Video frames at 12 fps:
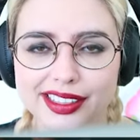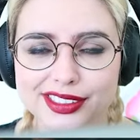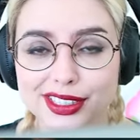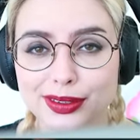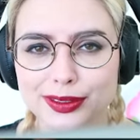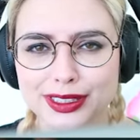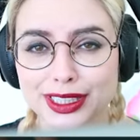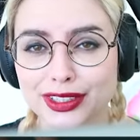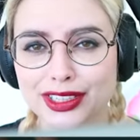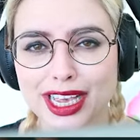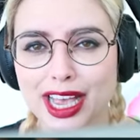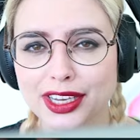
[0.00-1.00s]
So, see
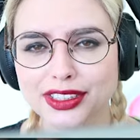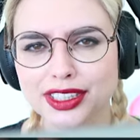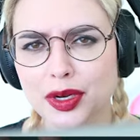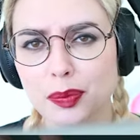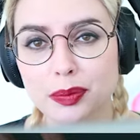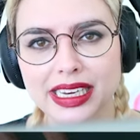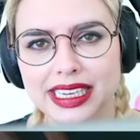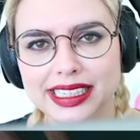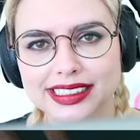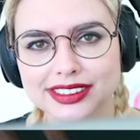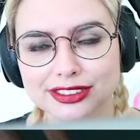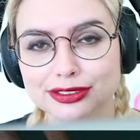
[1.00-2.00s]
you guys in a minute.
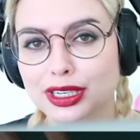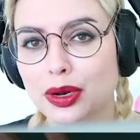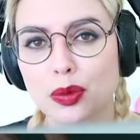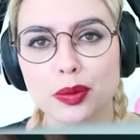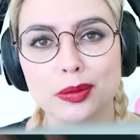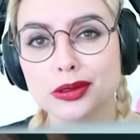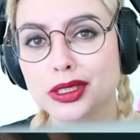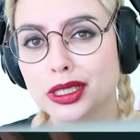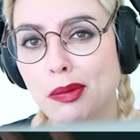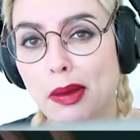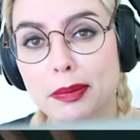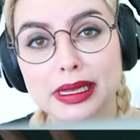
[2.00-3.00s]
I'm gonna be
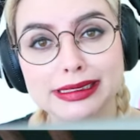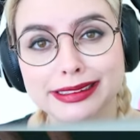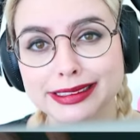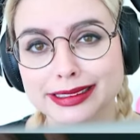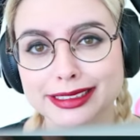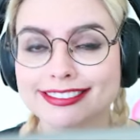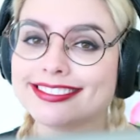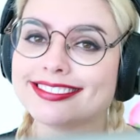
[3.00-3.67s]
building my base.